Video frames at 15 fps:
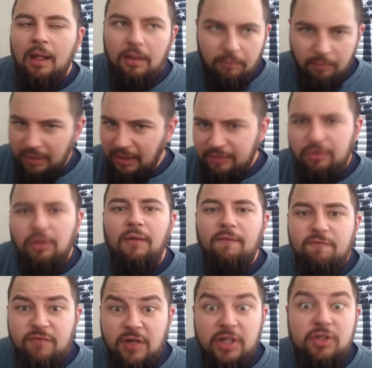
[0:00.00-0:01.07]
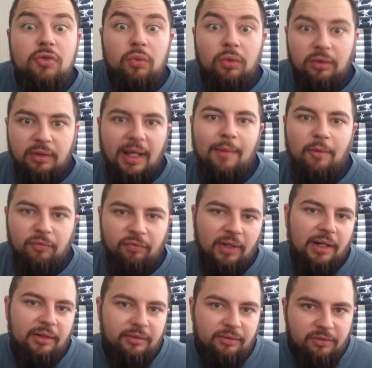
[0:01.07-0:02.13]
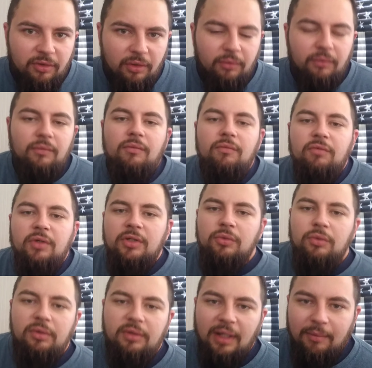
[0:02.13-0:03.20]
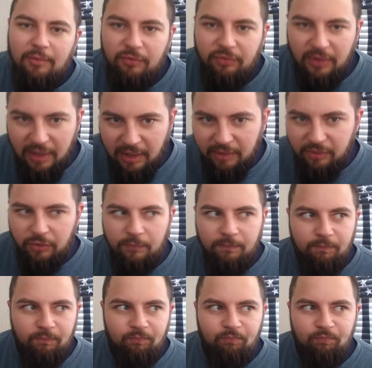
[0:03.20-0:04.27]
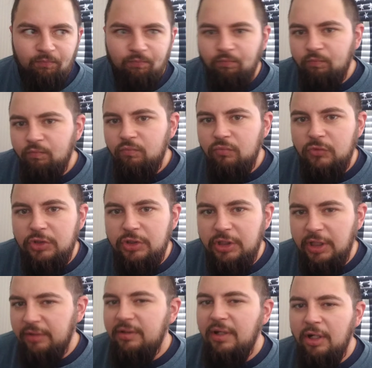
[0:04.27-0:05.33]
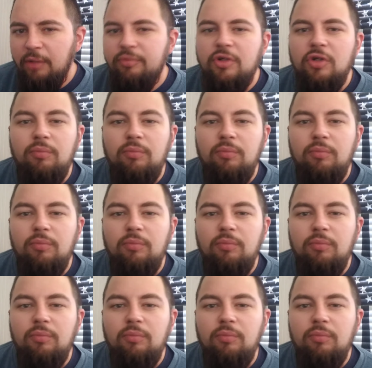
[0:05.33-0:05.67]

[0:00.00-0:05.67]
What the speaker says: But that's all visual camouflage. And so visual camouflage just helps you